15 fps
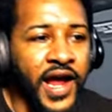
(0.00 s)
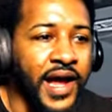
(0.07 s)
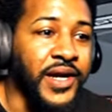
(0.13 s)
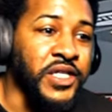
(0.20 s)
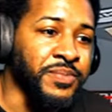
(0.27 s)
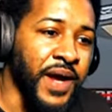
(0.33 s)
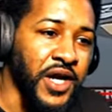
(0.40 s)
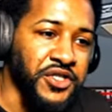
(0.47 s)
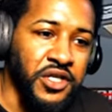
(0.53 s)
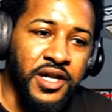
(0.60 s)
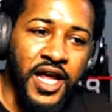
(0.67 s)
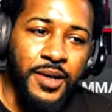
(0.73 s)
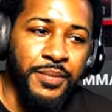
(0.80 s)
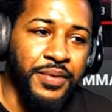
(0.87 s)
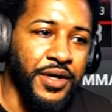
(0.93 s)
I gotta smash the
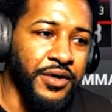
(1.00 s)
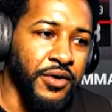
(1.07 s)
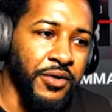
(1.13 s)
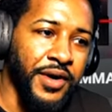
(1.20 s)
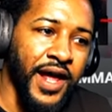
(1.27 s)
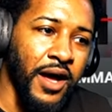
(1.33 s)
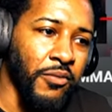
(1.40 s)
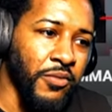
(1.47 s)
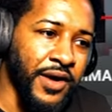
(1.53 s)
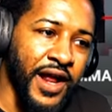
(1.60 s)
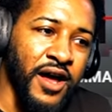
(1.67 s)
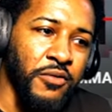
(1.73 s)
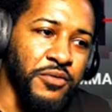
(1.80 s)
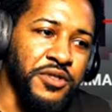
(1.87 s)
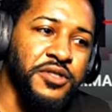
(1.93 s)
like button on that one.
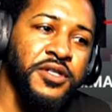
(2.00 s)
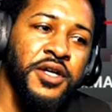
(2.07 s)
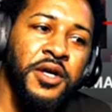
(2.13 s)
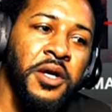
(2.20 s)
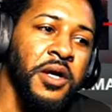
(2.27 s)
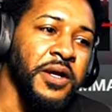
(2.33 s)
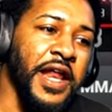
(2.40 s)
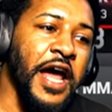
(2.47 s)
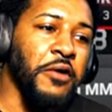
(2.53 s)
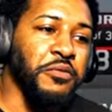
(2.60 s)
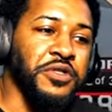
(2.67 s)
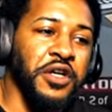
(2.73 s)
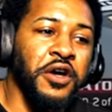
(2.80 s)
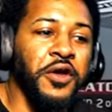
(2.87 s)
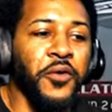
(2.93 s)
That was
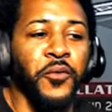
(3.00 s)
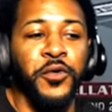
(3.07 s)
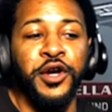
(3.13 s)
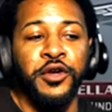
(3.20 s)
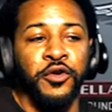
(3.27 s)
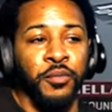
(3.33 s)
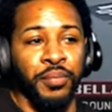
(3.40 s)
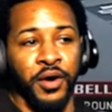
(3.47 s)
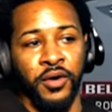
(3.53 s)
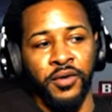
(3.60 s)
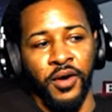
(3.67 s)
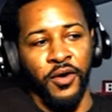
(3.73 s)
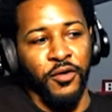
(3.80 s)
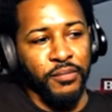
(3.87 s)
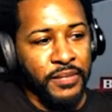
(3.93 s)
unreal, bro.
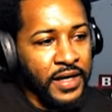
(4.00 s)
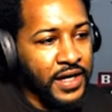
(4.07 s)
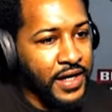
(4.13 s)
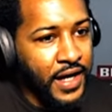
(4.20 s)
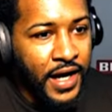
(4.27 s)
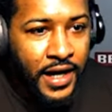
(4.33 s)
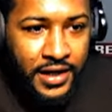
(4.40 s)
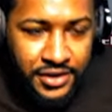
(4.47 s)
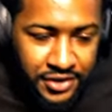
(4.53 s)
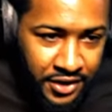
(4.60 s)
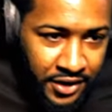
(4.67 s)
Oh my gosh.